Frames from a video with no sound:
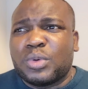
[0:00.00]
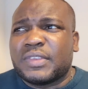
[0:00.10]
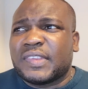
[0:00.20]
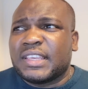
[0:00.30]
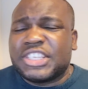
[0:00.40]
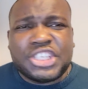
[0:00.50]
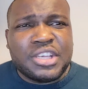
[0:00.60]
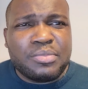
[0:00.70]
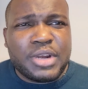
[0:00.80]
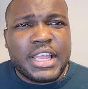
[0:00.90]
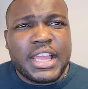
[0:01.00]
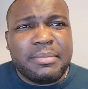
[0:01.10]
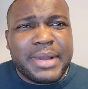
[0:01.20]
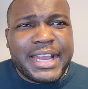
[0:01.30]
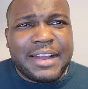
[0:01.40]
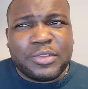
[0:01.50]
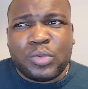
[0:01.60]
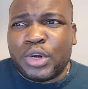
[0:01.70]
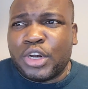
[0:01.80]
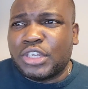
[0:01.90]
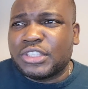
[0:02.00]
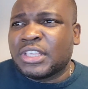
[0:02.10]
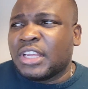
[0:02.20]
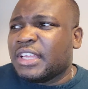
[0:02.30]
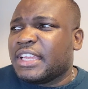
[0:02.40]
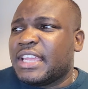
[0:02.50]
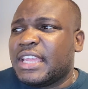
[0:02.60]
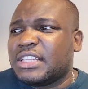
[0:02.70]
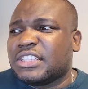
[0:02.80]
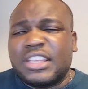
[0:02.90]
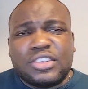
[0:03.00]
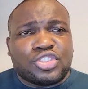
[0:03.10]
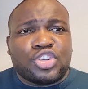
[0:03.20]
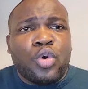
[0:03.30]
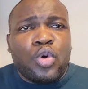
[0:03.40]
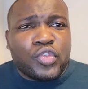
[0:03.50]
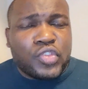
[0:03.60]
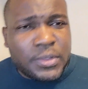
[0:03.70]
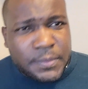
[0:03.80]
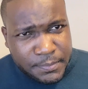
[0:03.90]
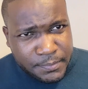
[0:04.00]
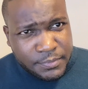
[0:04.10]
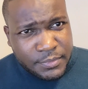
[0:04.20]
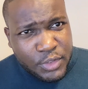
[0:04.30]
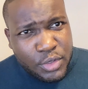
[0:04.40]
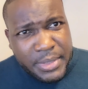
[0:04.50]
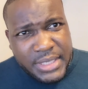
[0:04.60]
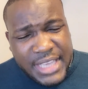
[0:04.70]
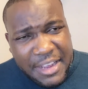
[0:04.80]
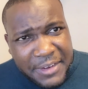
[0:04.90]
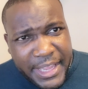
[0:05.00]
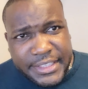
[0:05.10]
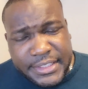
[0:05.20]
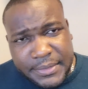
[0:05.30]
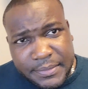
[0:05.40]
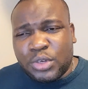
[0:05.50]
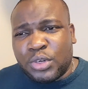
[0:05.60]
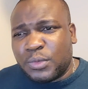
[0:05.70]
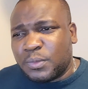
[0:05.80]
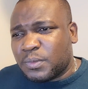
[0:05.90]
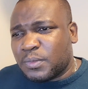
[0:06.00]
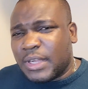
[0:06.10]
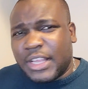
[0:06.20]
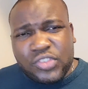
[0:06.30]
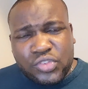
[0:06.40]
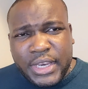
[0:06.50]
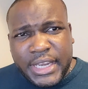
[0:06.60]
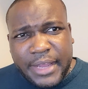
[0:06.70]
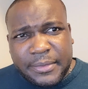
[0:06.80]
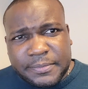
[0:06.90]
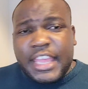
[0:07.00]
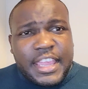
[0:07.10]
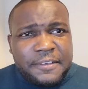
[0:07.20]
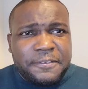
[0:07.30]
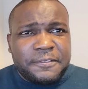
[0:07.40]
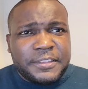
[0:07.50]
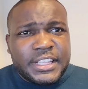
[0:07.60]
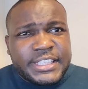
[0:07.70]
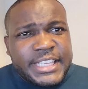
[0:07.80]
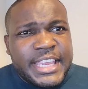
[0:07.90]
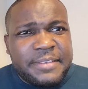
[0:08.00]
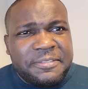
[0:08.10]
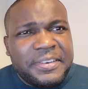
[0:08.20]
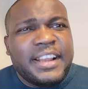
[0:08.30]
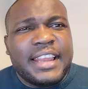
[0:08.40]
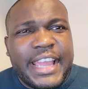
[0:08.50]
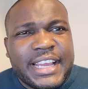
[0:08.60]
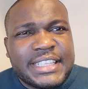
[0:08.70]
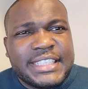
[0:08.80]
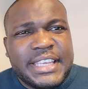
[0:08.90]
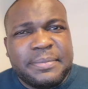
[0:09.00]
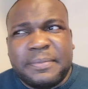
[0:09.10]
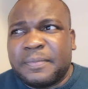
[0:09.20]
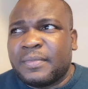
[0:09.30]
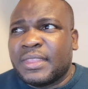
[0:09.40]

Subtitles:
you would see the Shimran Etmaya of the world choose to miss a flight to Australia. If the team felt like a team,